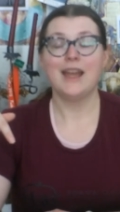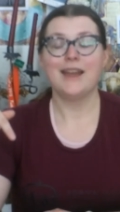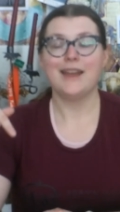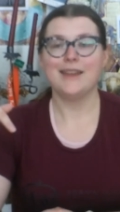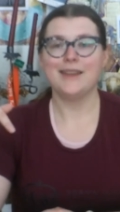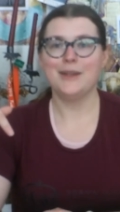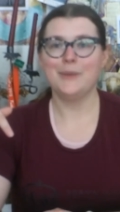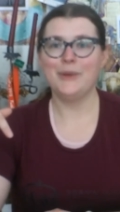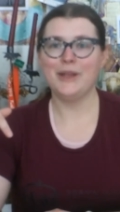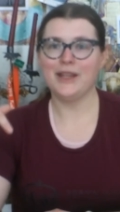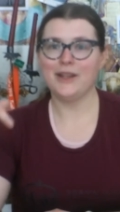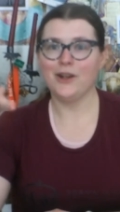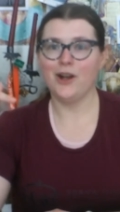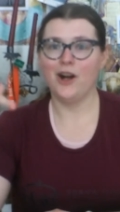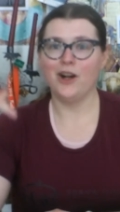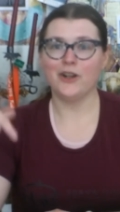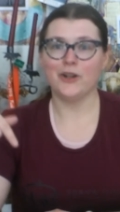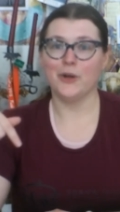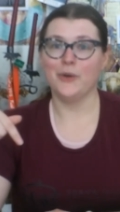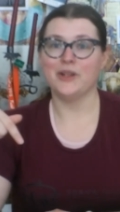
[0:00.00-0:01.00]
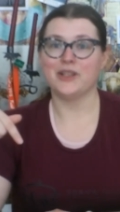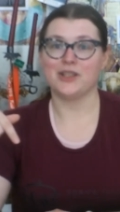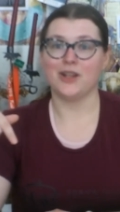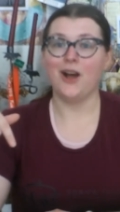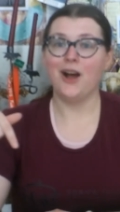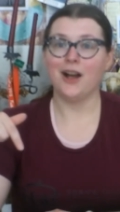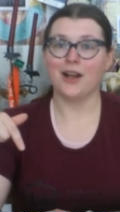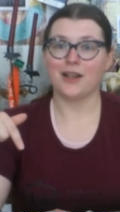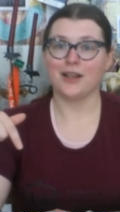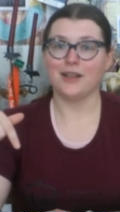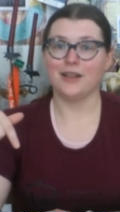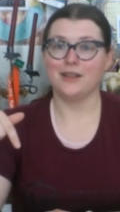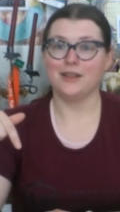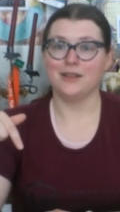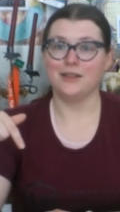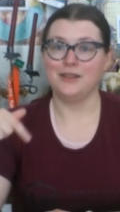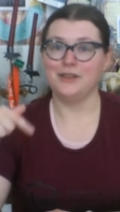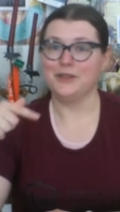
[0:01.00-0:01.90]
And then we can all go and talk in,